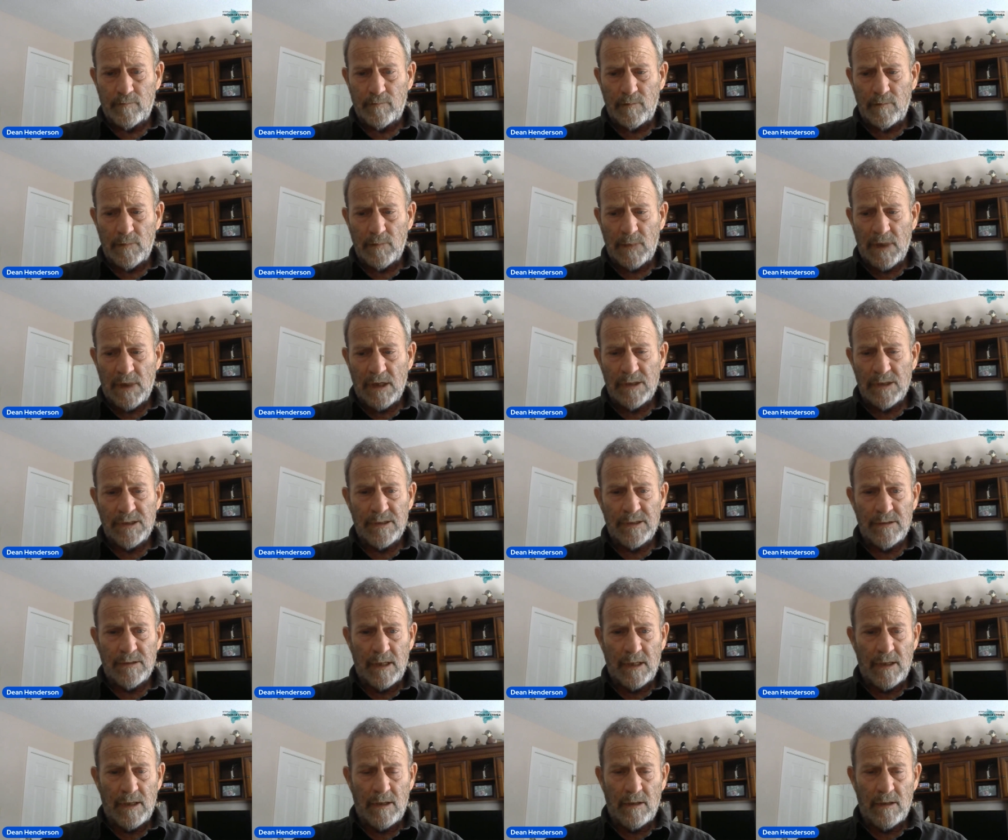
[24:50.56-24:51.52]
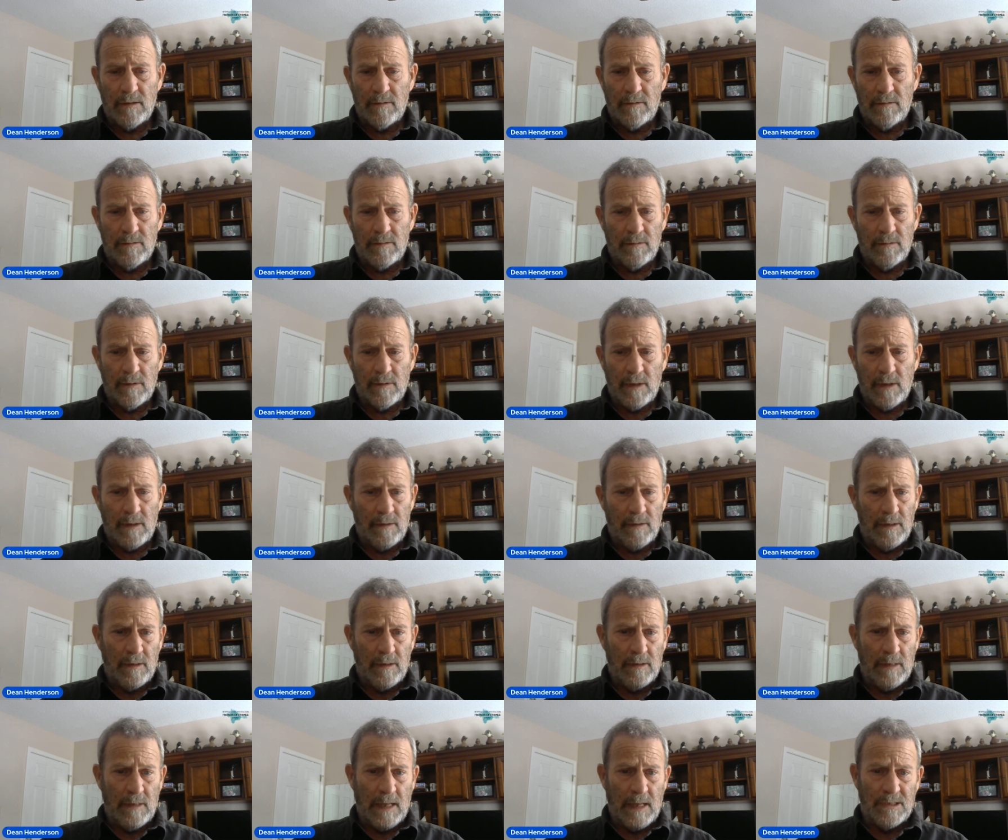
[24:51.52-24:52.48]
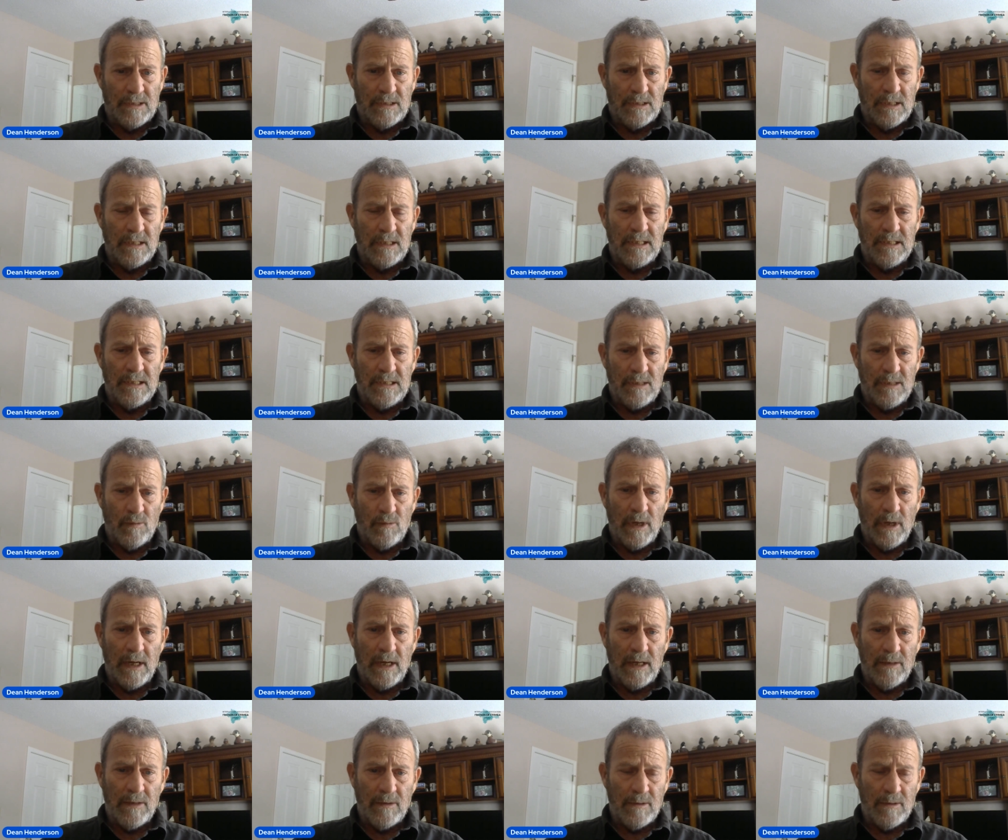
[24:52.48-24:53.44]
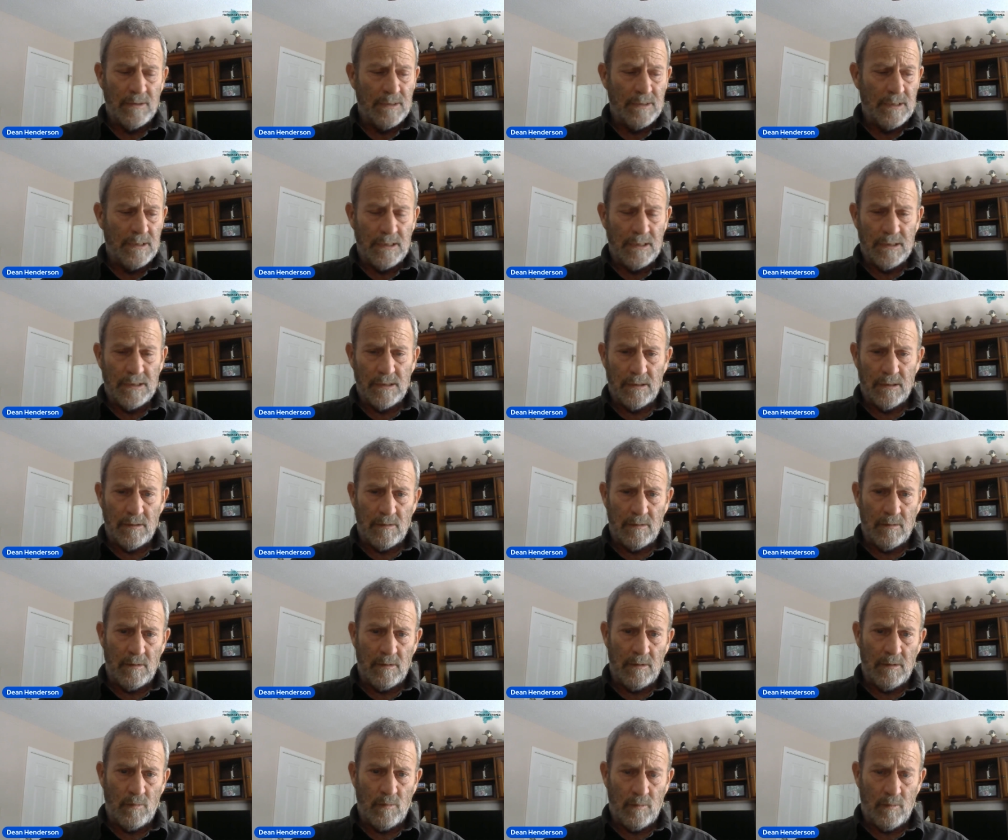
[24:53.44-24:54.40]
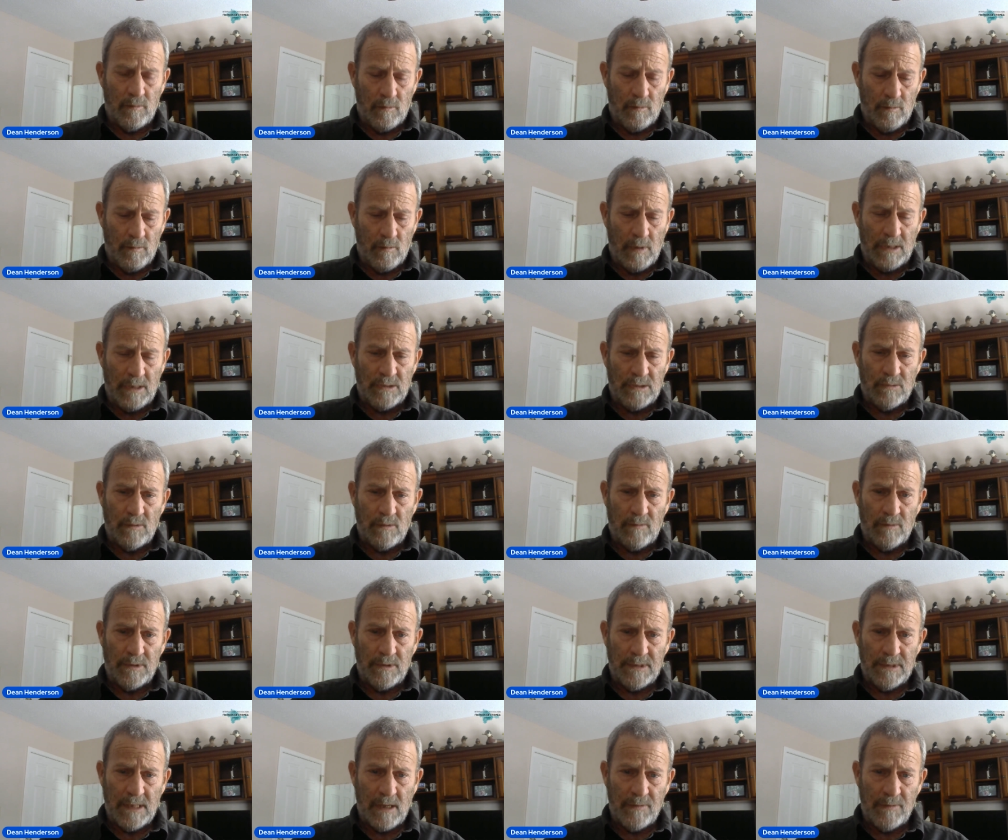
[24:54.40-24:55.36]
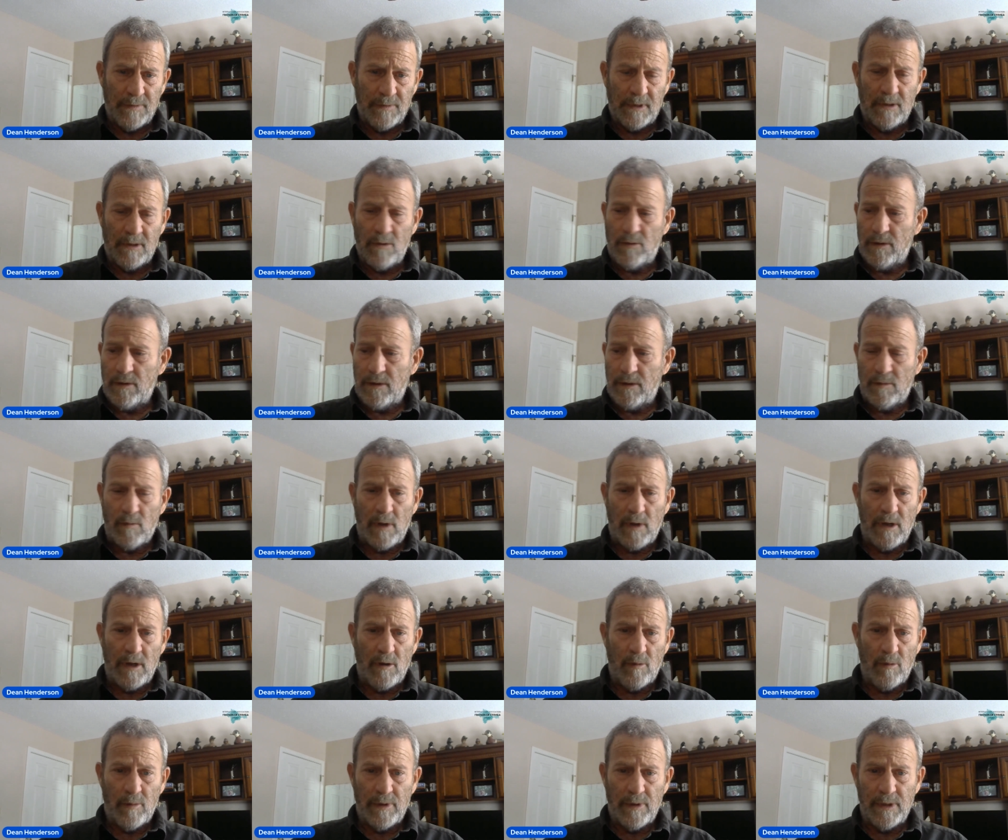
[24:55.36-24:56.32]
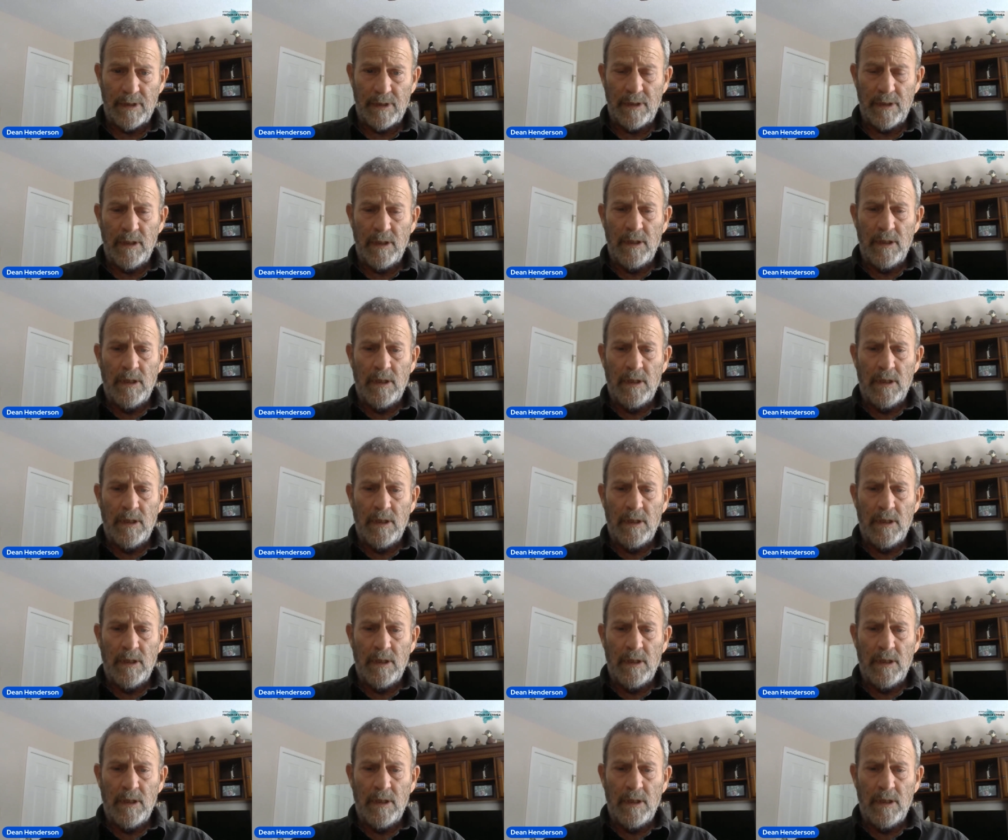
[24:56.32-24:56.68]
because they didn't that's the easy way there's these in west river south dakota and wyoming and